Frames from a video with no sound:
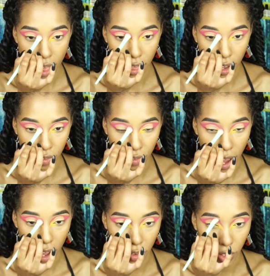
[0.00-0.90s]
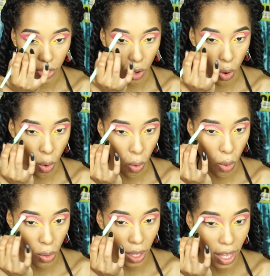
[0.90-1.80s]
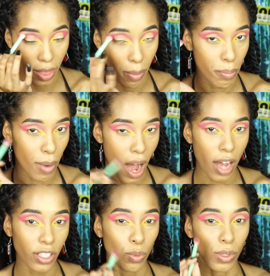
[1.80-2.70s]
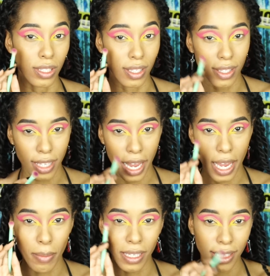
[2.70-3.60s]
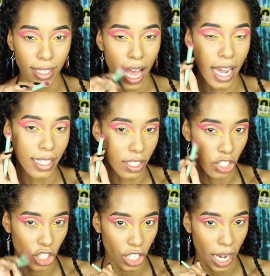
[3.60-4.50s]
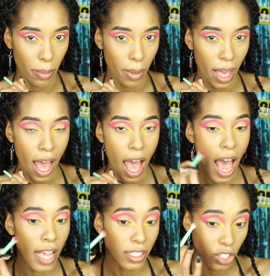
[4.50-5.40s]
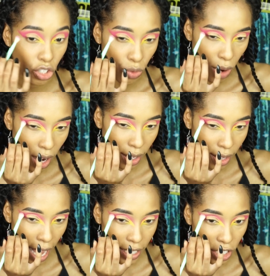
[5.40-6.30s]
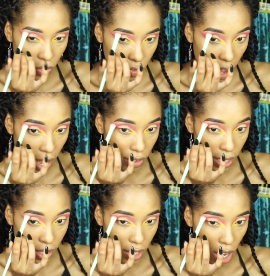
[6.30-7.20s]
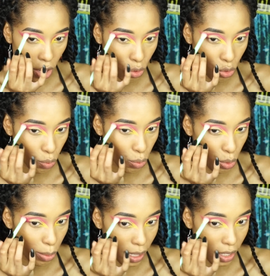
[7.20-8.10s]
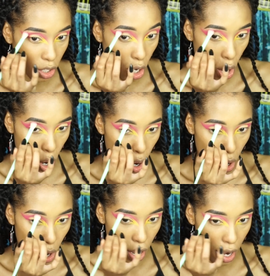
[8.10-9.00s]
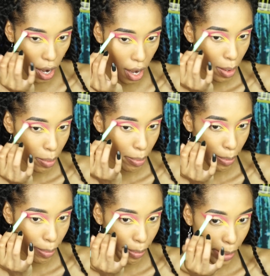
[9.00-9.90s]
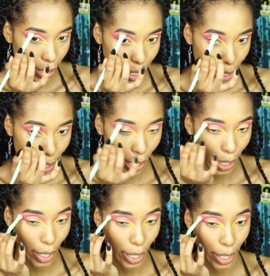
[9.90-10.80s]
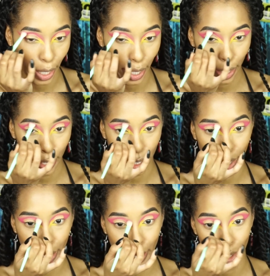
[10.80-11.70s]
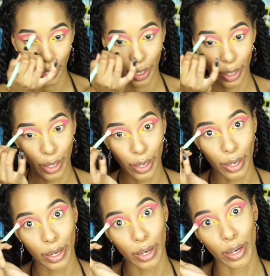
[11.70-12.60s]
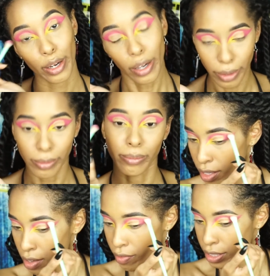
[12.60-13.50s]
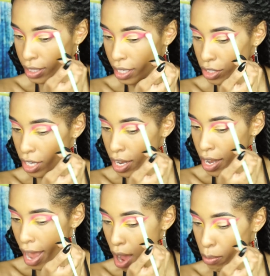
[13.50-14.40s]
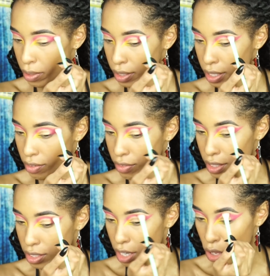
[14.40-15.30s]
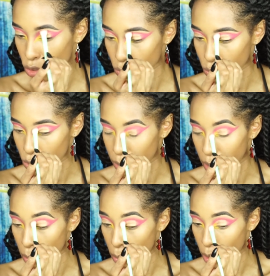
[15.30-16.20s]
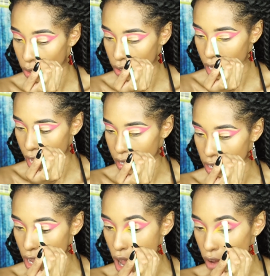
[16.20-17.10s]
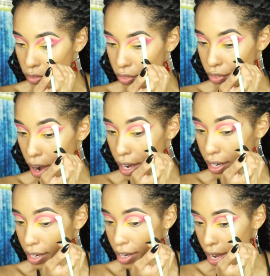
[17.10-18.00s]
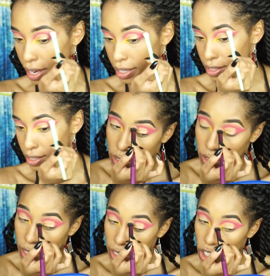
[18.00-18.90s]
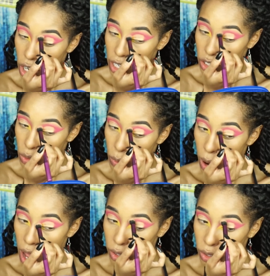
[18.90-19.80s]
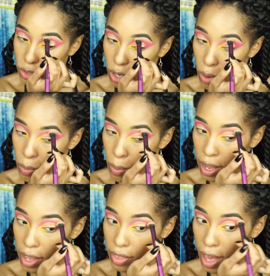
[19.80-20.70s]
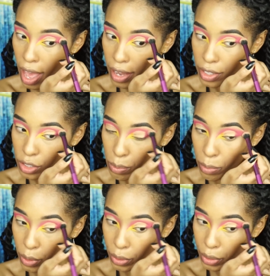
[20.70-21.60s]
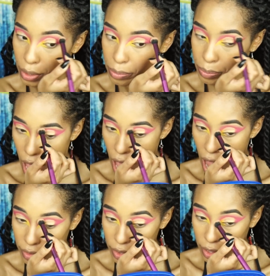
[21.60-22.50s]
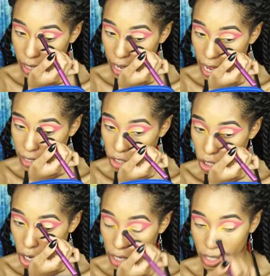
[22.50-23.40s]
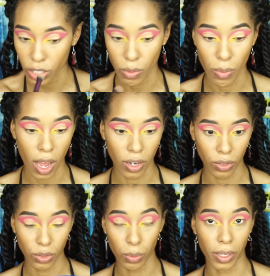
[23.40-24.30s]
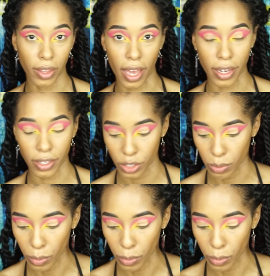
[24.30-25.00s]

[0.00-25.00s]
And they found that the hole in the box was the same size and shape as the trunk latch found in Donald Ruby's car. Mustang. Investigators now believe that Donald Ruby murdered Edna on Friday night. So they charged Ronald with Edna's murder after they had charged Ronald with Edna's